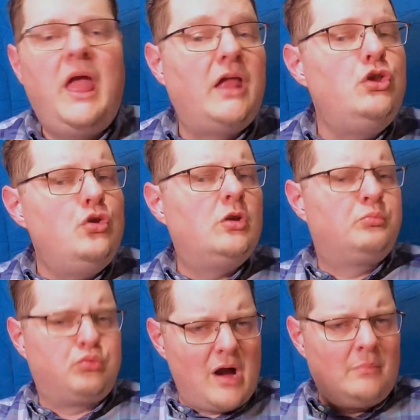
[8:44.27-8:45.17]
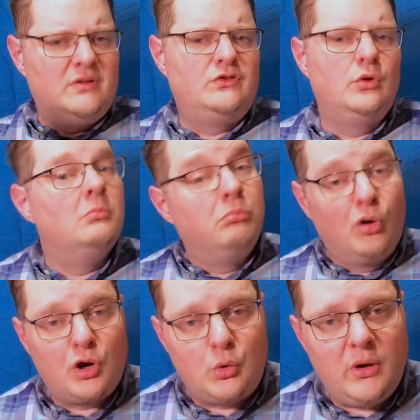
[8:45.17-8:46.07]
And you could probably do it
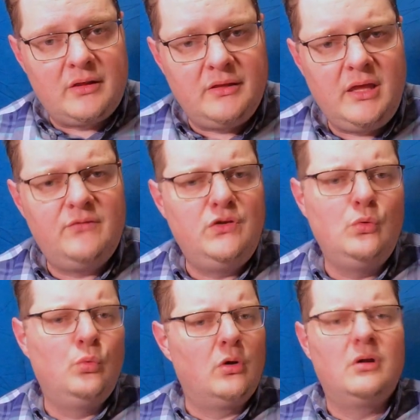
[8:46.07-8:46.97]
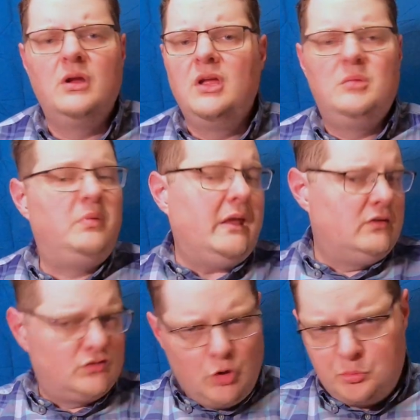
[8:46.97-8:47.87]
more quickly if you weren't
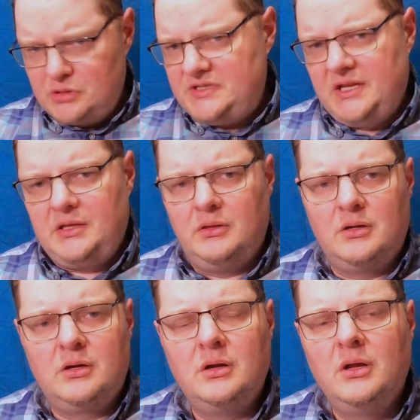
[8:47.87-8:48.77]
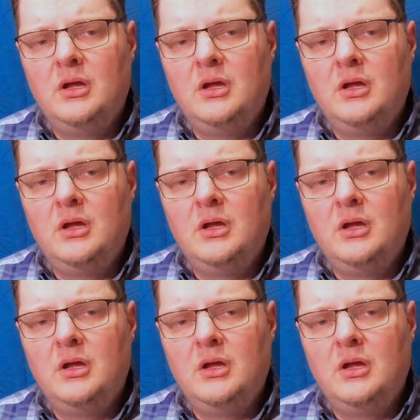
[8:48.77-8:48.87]
being so particular.